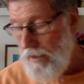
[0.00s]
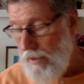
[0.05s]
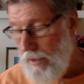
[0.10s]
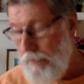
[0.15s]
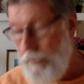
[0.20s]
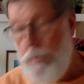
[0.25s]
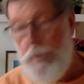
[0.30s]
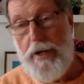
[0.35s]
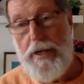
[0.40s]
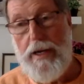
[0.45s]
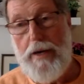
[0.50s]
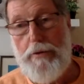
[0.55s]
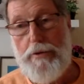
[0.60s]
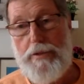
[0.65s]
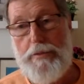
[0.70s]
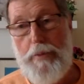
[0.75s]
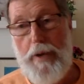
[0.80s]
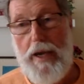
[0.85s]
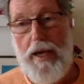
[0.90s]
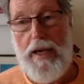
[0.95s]
the point I was
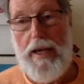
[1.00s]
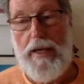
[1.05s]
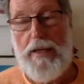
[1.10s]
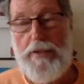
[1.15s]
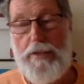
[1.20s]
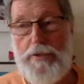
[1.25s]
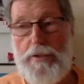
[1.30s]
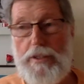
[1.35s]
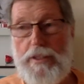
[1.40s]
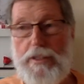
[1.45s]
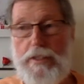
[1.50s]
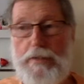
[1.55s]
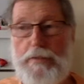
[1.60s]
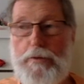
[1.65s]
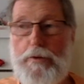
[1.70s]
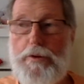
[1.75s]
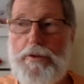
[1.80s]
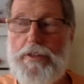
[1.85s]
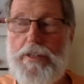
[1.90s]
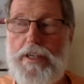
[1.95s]
making to this
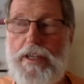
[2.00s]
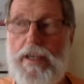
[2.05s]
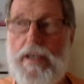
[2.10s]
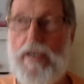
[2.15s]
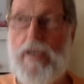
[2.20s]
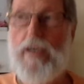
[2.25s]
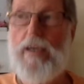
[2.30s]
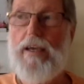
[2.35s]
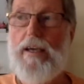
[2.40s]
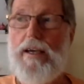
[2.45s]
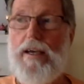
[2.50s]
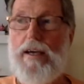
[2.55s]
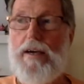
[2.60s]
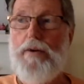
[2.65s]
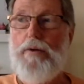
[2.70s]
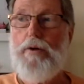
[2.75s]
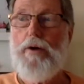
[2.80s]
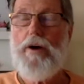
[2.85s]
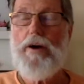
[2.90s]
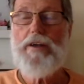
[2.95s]
devotee
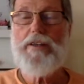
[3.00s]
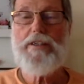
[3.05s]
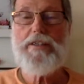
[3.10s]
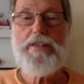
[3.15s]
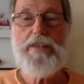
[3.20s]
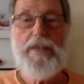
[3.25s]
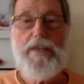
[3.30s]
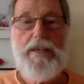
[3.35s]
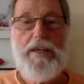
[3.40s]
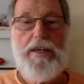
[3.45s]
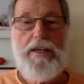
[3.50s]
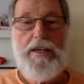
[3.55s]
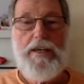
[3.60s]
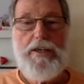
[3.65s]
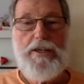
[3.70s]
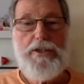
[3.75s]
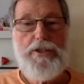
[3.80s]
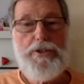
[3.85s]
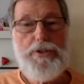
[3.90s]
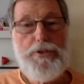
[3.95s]
was,
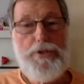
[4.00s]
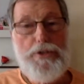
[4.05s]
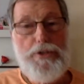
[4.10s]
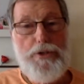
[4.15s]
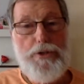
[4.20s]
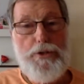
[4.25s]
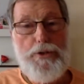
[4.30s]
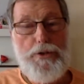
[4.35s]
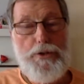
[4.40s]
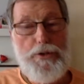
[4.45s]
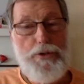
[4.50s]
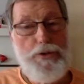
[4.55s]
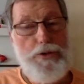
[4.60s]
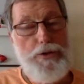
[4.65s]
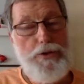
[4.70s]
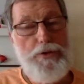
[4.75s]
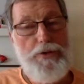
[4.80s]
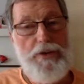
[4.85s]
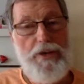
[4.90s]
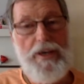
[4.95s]
shouldn't you do
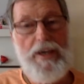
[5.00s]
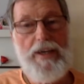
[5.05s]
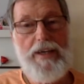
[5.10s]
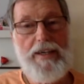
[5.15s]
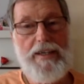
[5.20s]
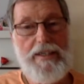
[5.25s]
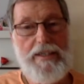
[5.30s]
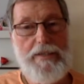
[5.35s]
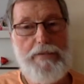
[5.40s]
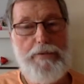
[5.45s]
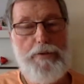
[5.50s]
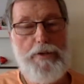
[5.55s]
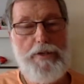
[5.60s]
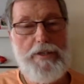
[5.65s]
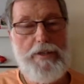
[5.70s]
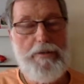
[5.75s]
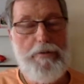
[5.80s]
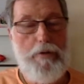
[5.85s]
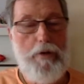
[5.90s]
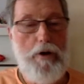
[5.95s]
two things? First
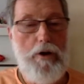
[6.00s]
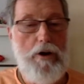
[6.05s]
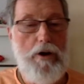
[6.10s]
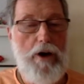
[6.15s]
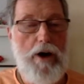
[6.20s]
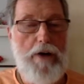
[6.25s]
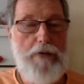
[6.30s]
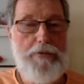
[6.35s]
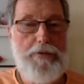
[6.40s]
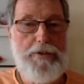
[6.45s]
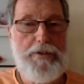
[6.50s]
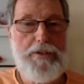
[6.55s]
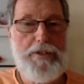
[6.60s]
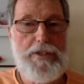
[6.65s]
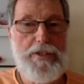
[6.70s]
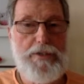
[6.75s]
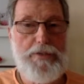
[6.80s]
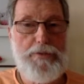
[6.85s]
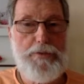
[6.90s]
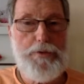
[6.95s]
of all, offer
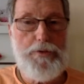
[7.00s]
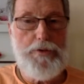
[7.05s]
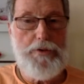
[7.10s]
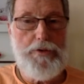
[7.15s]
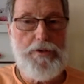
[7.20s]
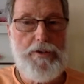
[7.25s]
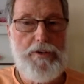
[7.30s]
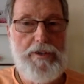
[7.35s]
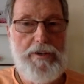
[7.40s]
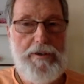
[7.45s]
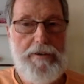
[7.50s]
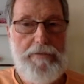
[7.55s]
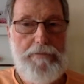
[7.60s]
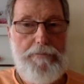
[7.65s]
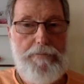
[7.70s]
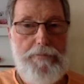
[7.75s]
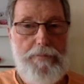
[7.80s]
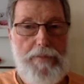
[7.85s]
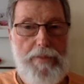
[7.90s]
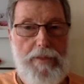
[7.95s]
this food
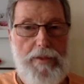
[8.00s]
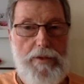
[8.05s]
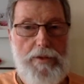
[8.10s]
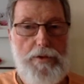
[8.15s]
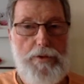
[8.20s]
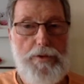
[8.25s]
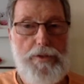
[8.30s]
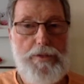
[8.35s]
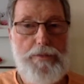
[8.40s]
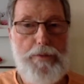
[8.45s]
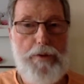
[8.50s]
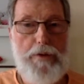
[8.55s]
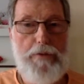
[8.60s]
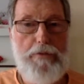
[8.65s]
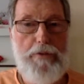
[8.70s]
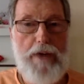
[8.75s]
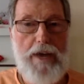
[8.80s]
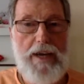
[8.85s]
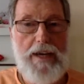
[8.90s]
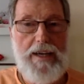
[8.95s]
to its
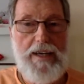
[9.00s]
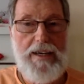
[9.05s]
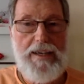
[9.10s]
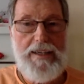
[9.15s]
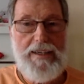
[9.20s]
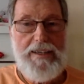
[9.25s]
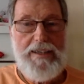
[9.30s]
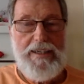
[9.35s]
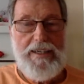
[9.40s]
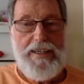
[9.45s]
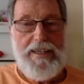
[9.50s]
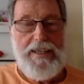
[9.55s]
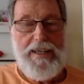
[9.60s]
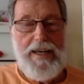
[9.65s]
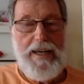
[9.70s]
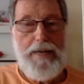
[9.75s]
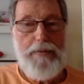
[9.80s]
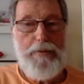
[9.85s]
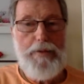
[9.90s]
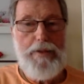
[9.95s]
provider,
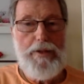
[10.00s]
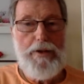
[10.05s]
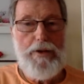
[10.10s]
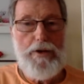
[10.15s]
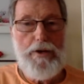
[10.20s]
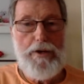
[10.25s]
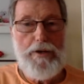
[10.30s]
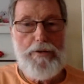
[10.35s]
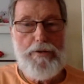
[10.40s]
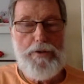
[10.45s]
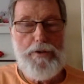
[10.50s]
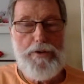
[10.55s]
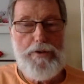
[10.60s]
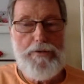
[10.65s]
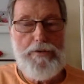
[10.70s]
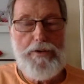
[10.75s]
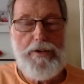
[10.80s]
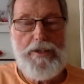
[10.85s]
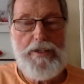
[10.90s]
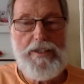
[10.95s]
namely the Lord of the
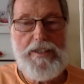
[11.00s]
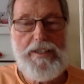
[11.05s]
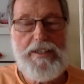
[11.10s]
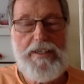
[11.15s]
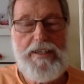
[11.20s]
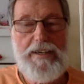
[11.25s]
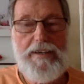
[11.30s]
universe.